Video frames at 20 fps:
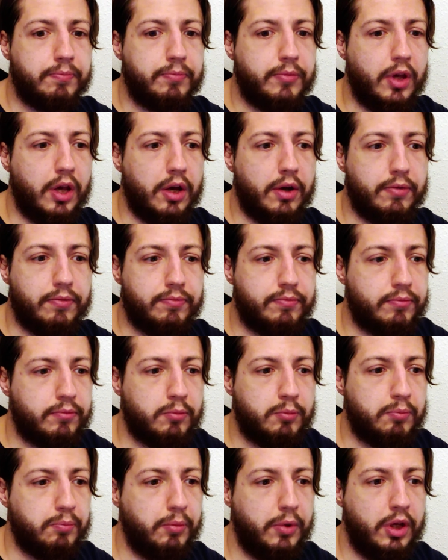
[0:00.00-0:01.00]
Yeah,
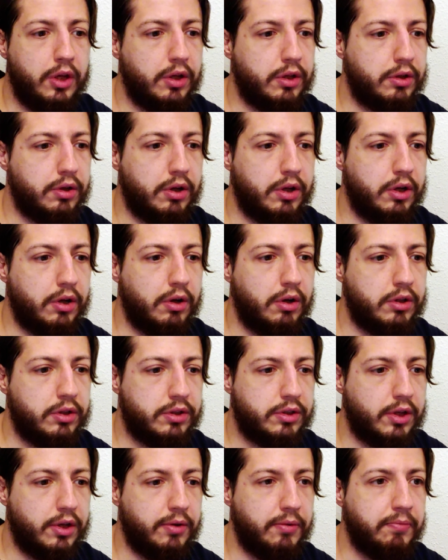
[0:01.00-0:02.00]
be it on
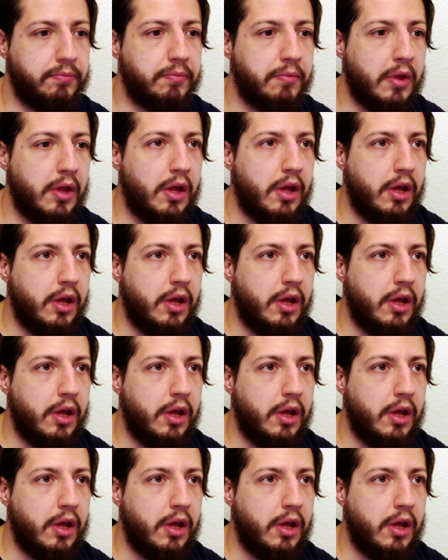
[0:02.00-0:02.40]
some